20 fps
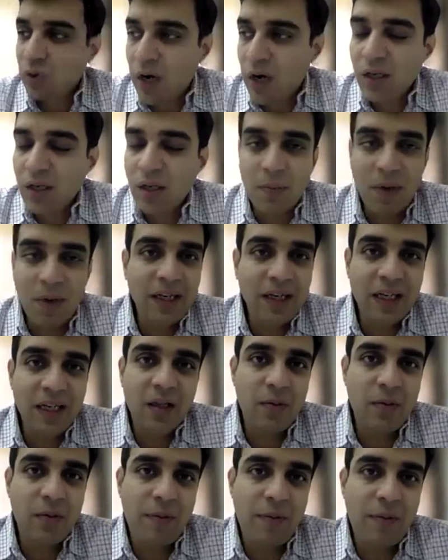you want the money
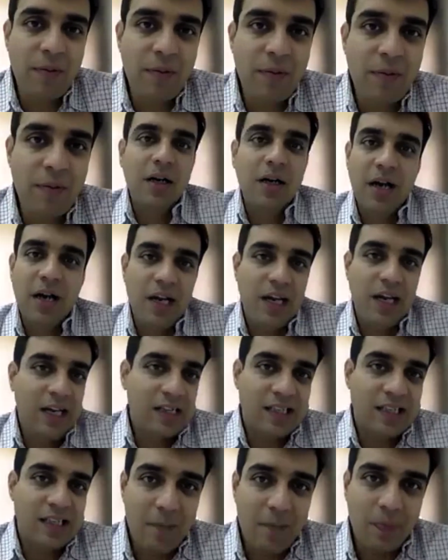in the bank
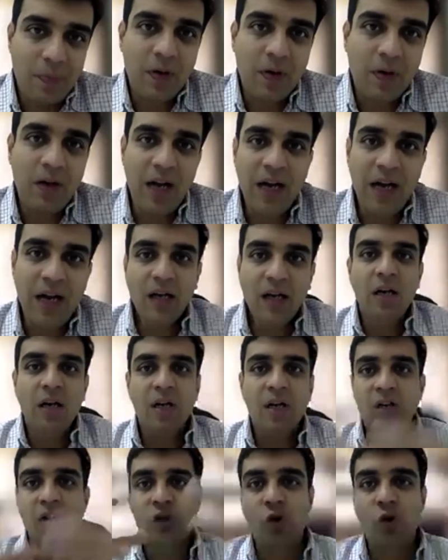ASAP, right?
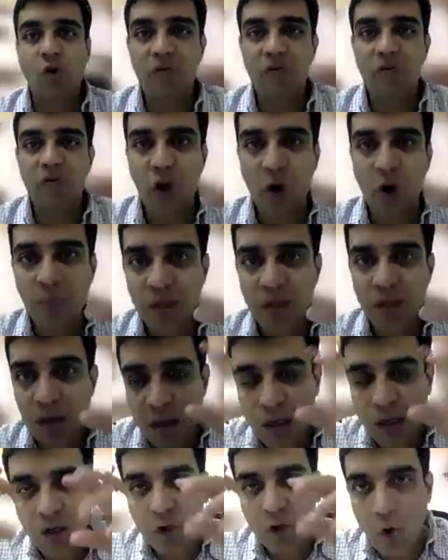So from
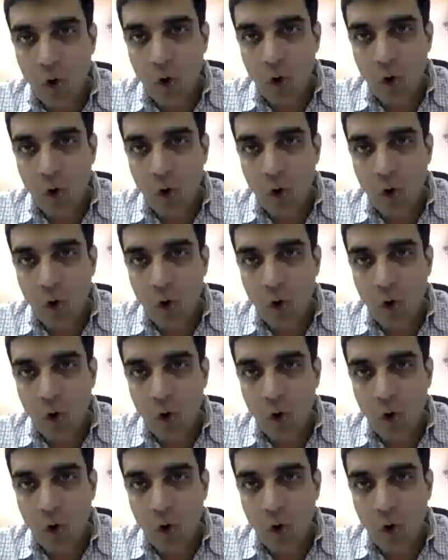here